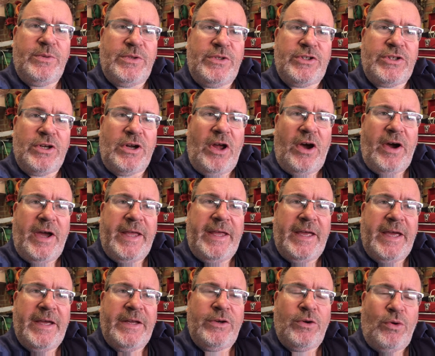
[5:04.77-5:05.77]
July
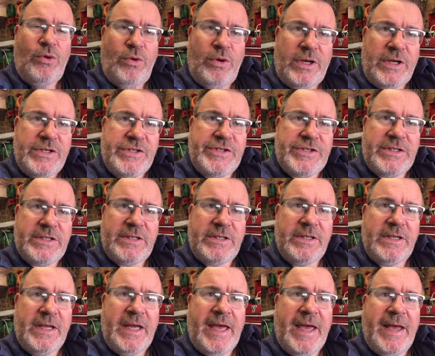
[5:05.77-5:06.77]
and August.
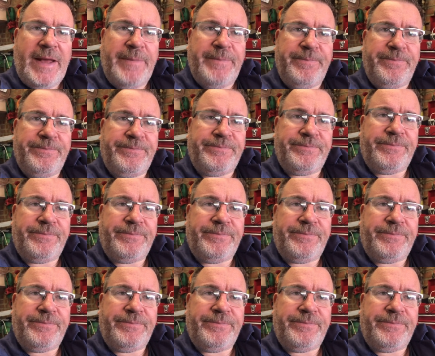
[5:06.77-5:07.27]
Um,